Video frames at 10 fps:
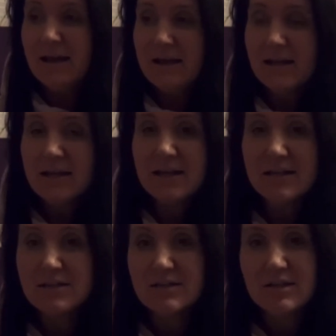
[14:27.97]
and
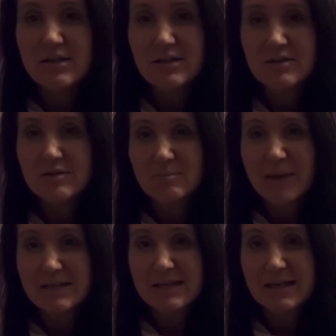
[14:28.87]

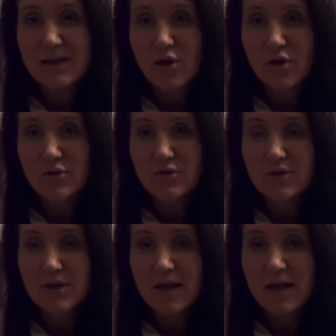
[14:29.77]
battling on.
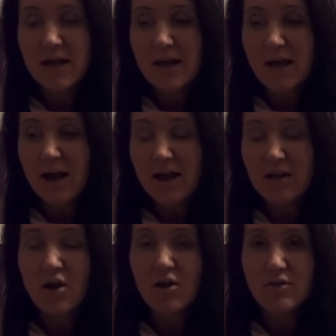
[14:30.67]
I
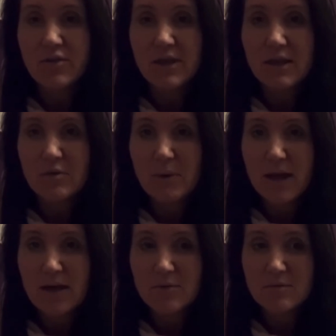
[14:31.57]
can't think
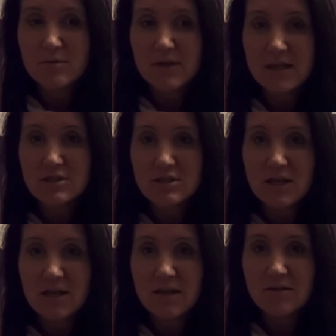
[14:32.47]
about next
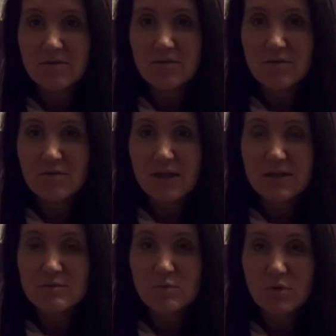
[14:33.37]
year, next
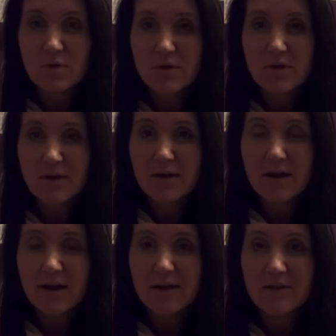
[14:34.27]
month. I
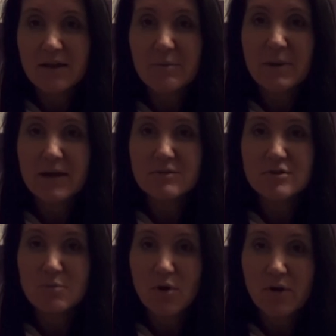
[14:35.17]
think about
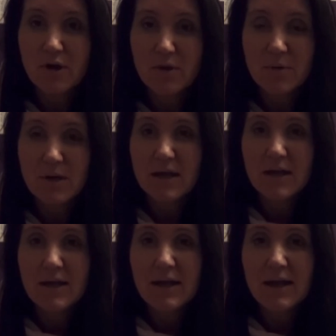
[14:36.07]
tomorrow,
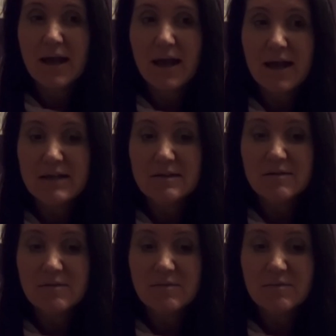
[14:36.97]
and
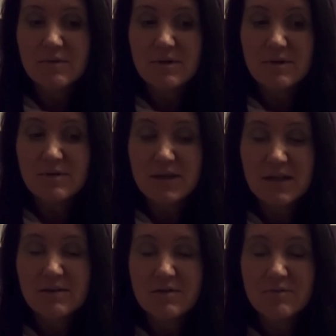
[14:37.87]
thinking
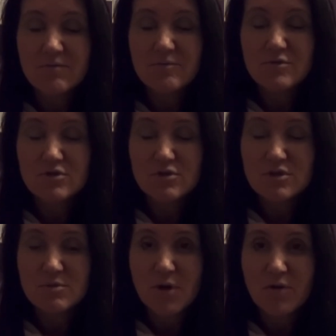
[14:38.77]
of just
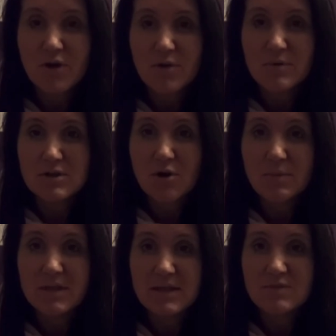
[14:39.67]
tomorrow has got me
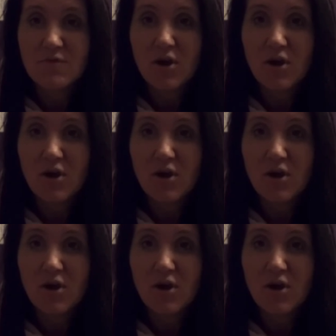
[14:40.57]
this far.